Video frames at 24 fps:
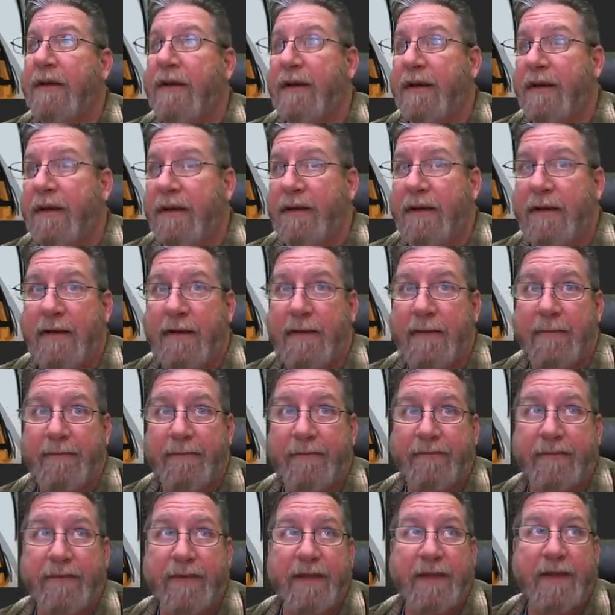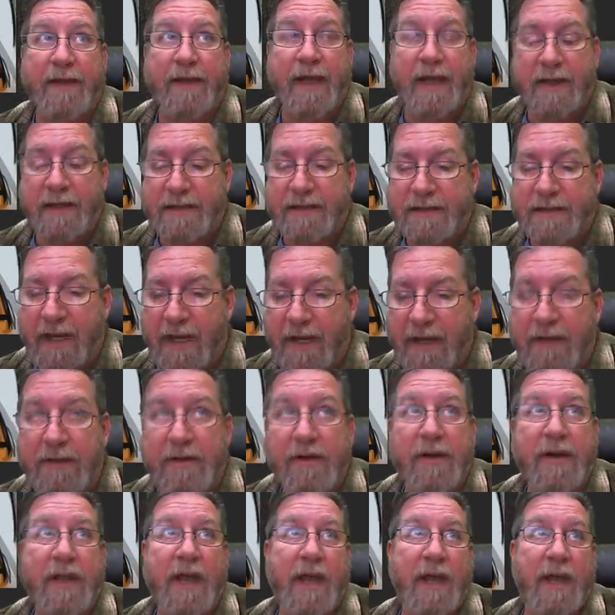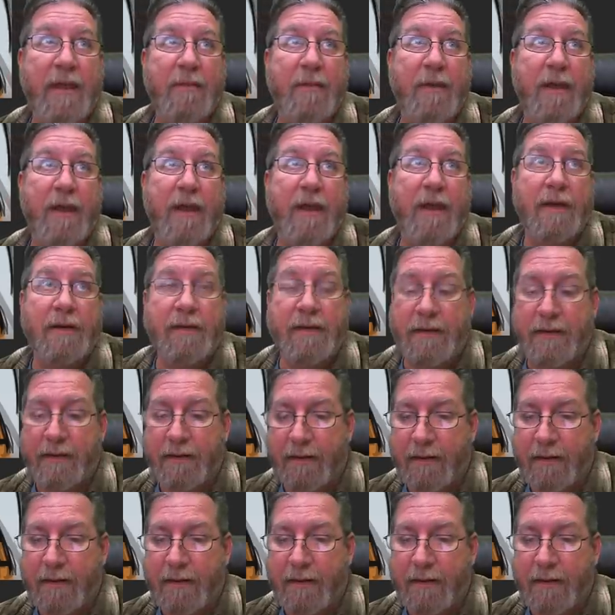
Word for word: Yep. Got to stay on your game, man.